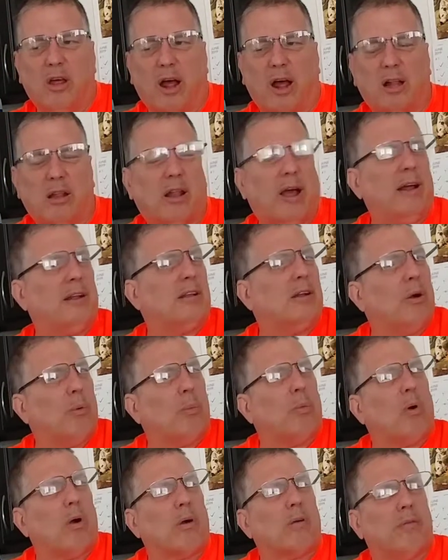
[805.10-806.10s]
I like their
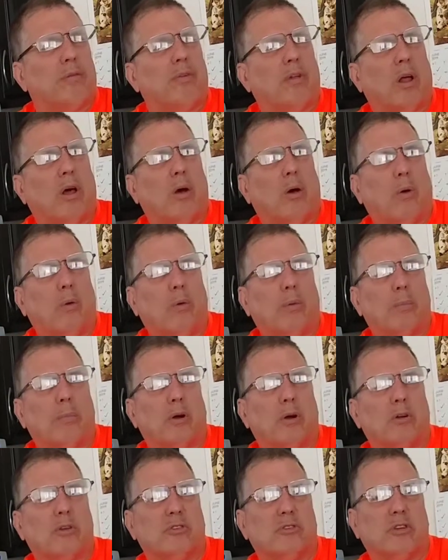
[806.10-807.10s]
workflow,
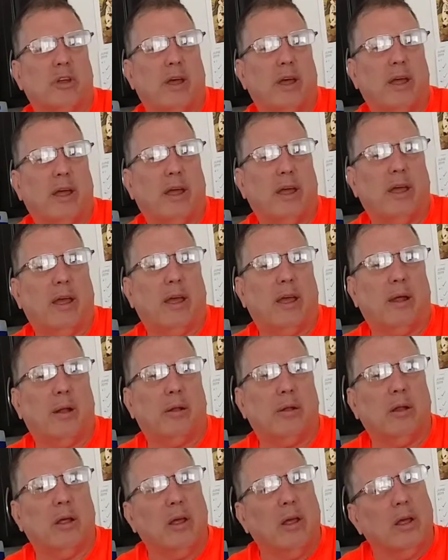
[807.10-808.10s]
per se.
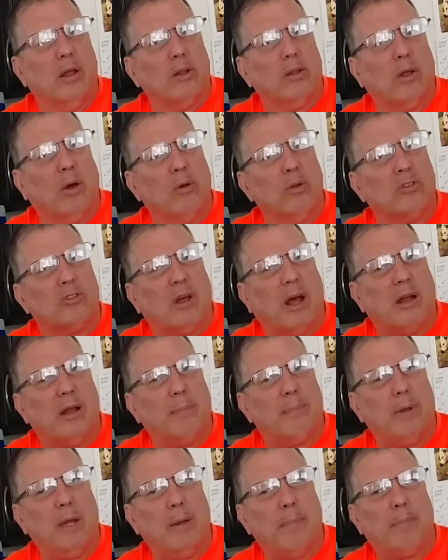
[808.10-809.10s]
And those kind
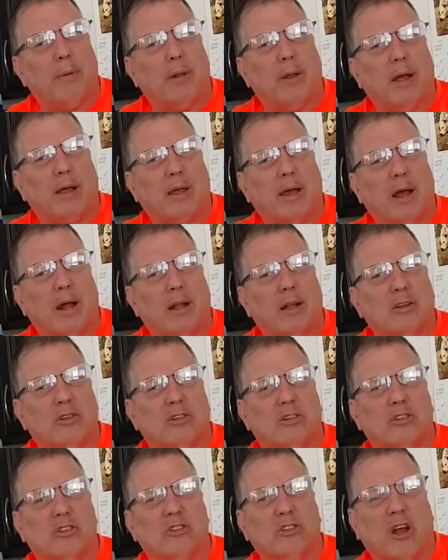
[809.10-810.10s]
of people I kind of
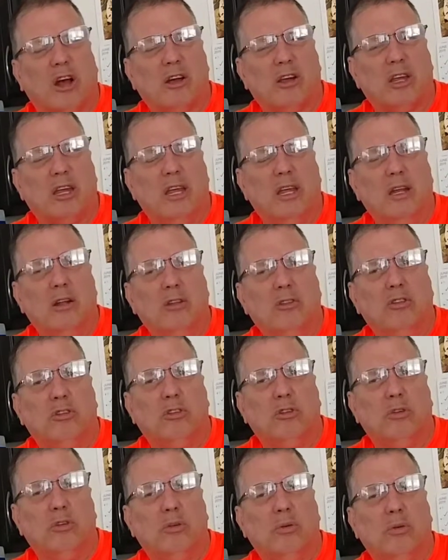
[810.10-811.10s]
sunk
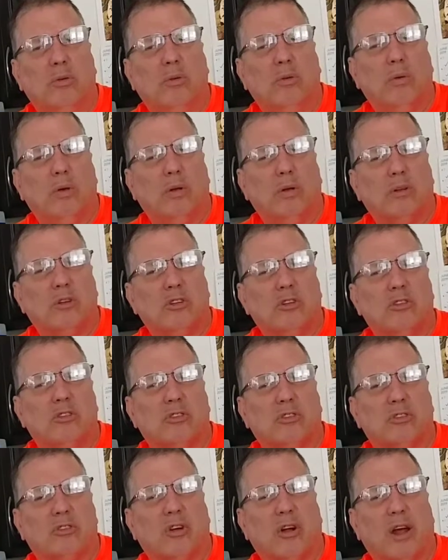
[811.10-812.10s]
into
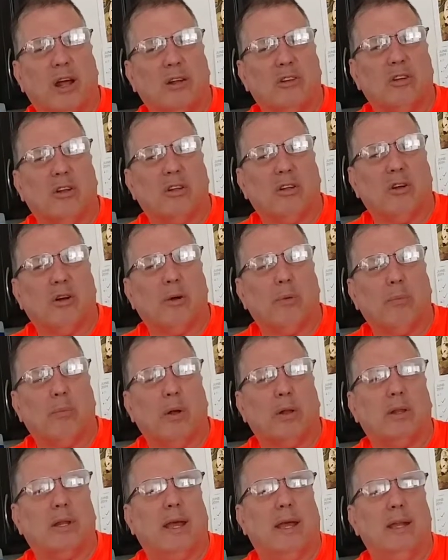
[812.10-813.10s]
just trying to learn
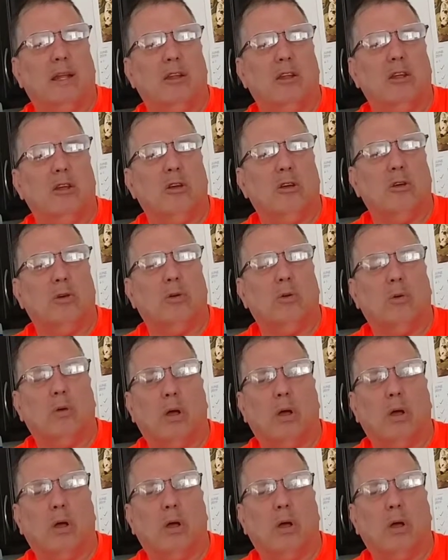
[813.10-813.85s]
what they knew.